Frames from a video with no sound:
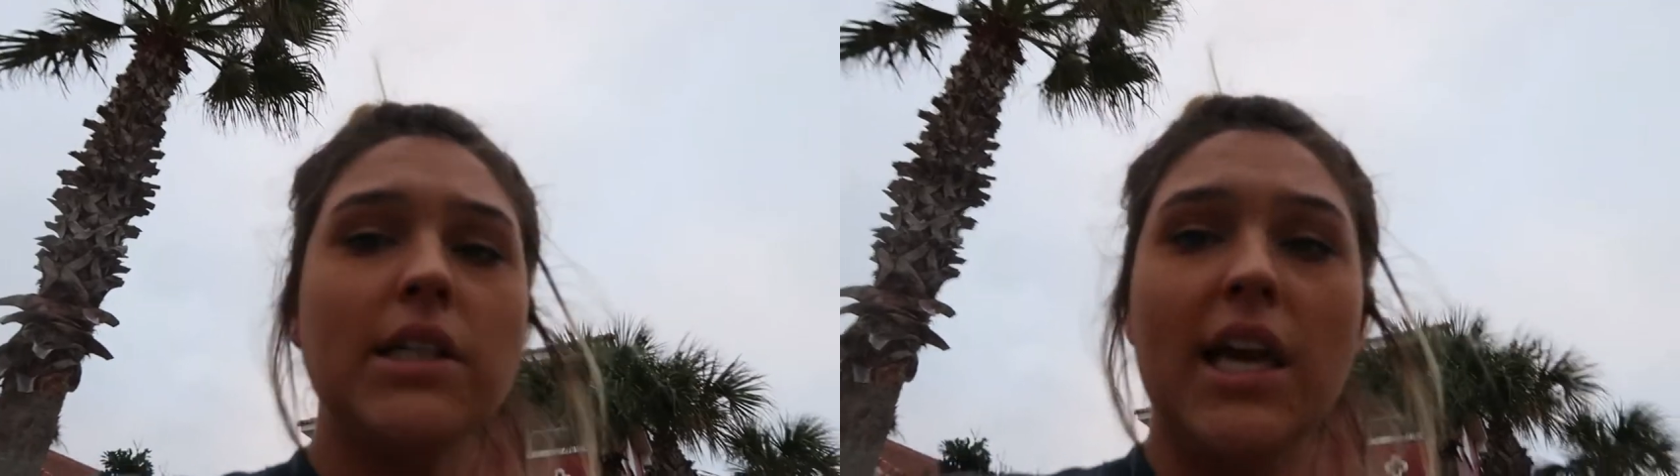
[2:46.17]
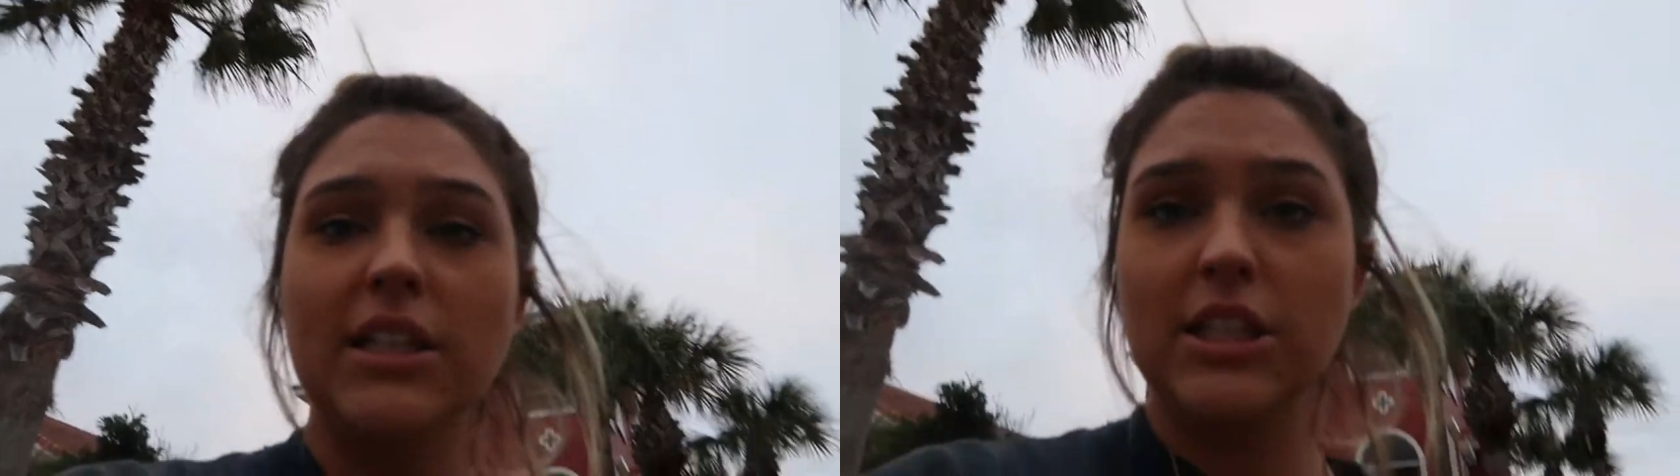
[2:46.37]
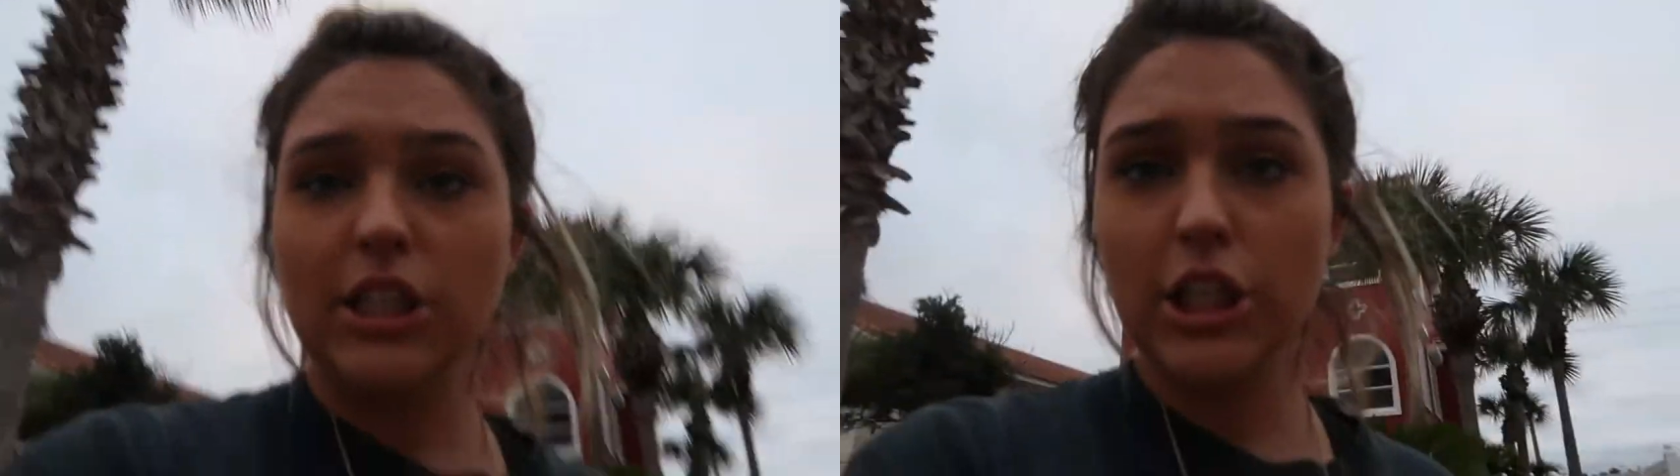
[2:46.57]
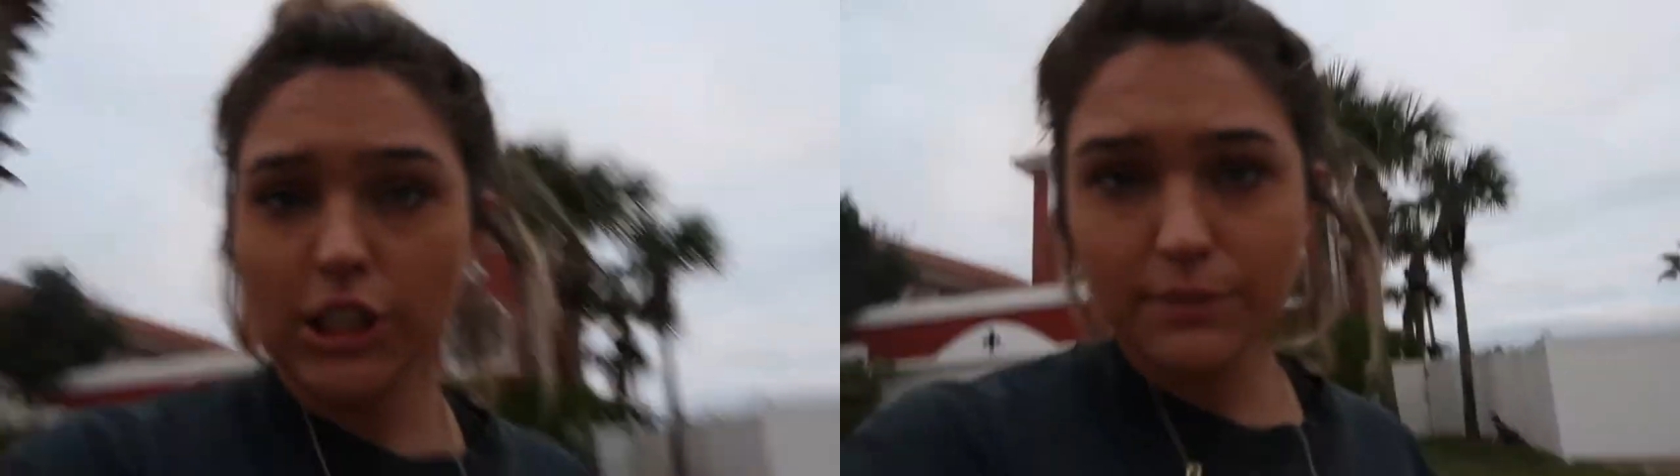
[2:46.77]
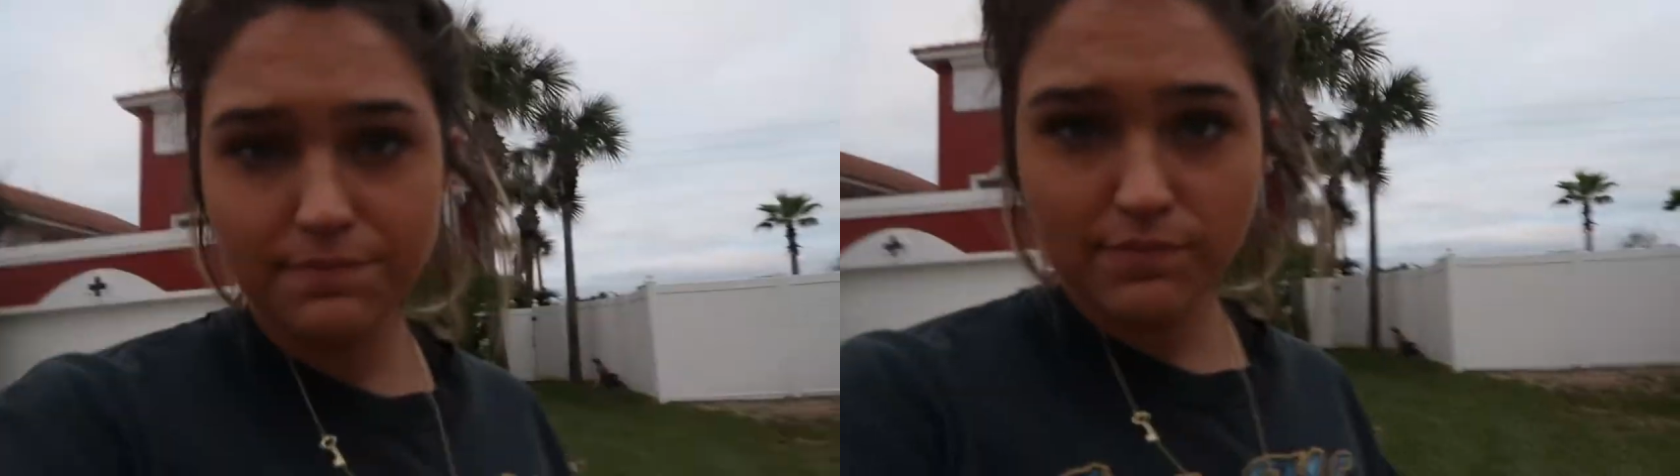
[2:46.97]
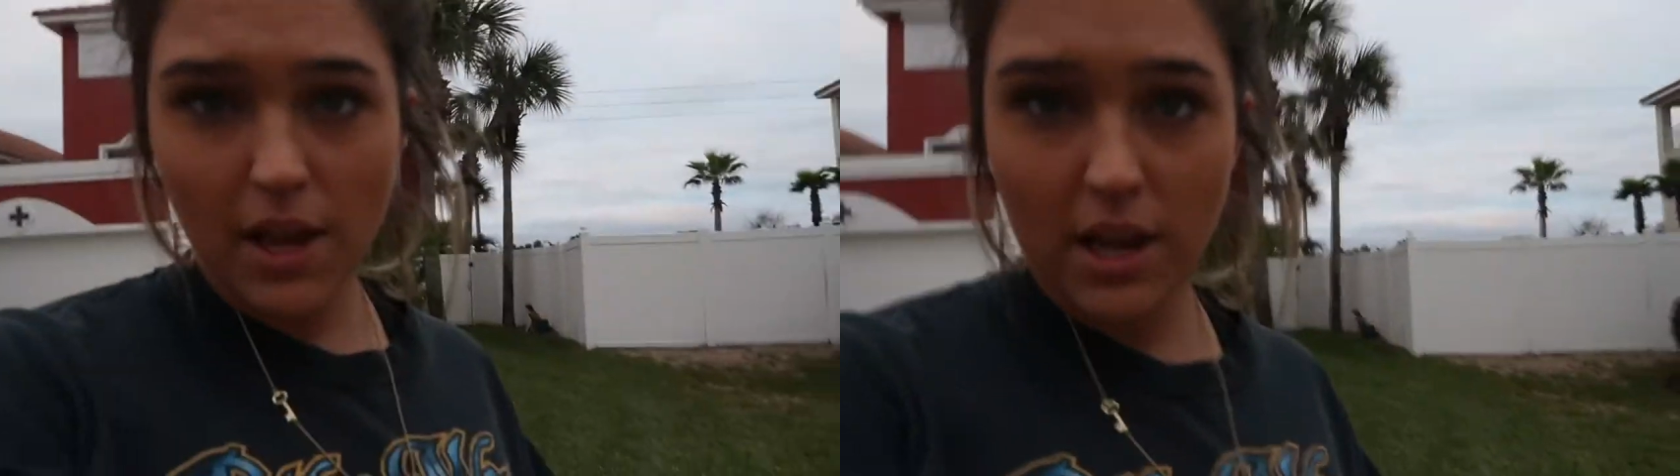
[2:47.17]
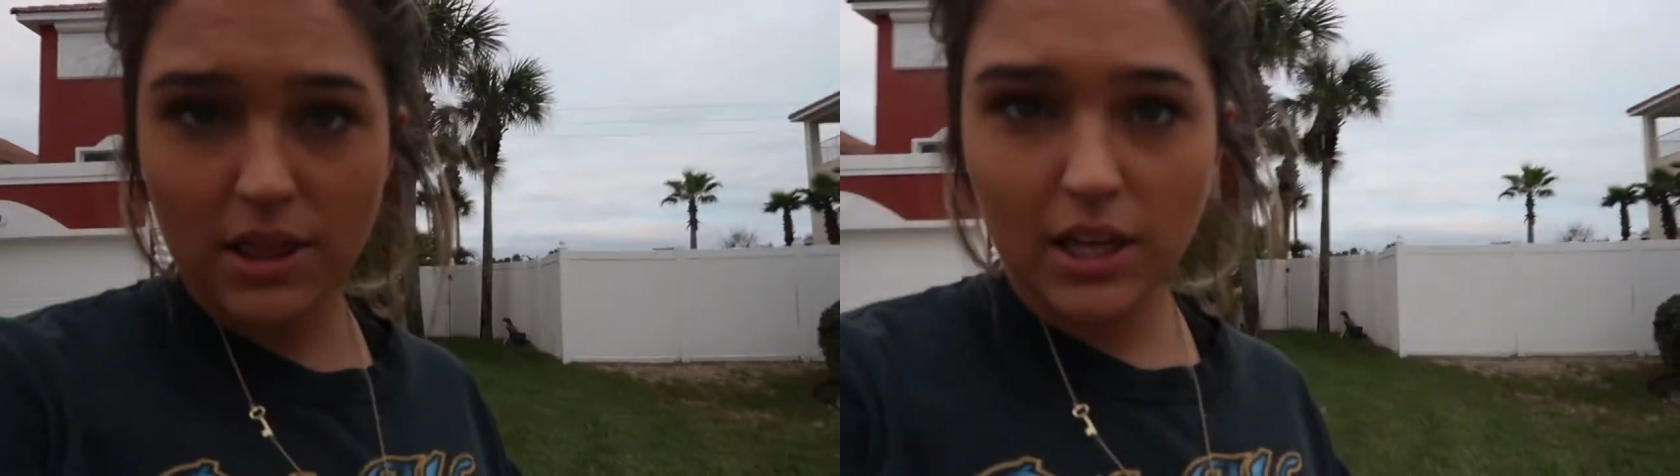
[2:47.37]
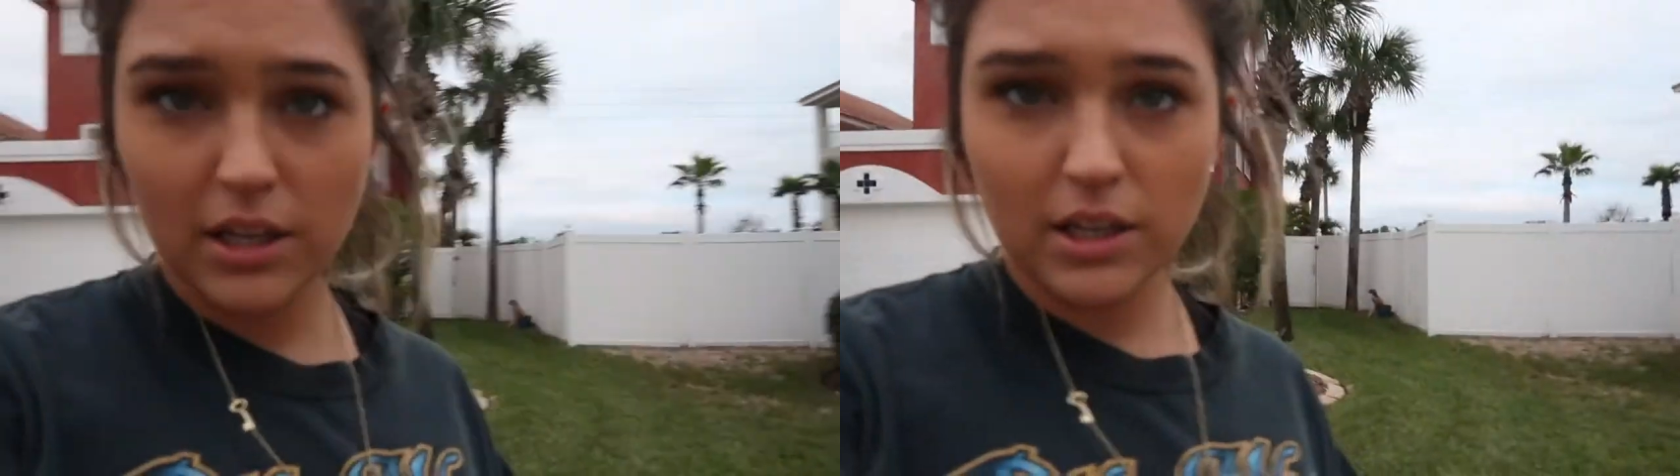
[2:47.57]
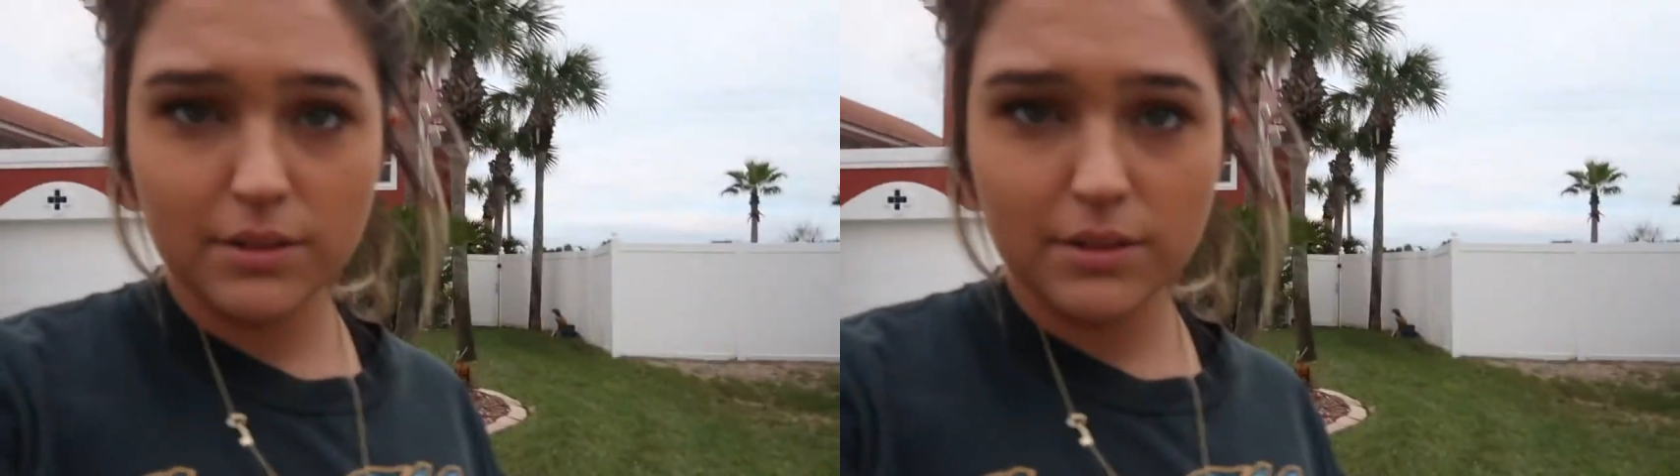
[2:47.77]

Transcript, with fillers: get dinner, I think.